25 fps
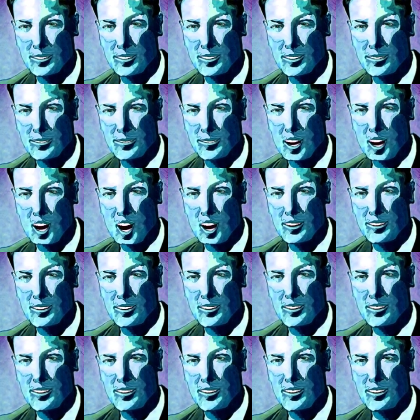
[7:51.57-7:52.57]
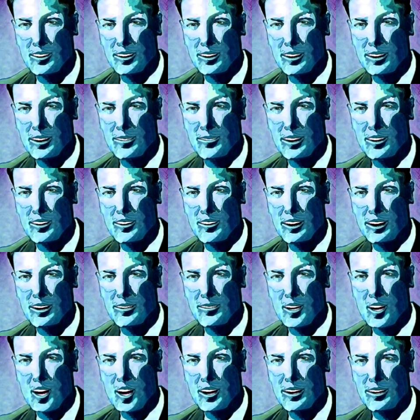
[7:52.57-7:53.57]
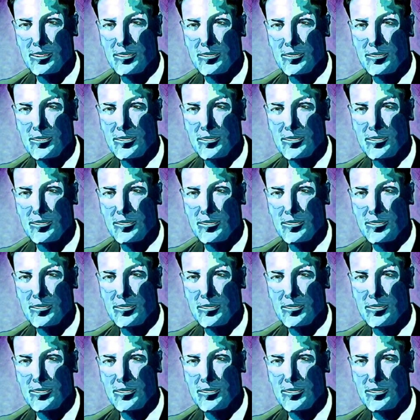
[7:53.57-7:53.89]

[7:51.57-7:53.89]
Well, don't forget the conceiver, that's God.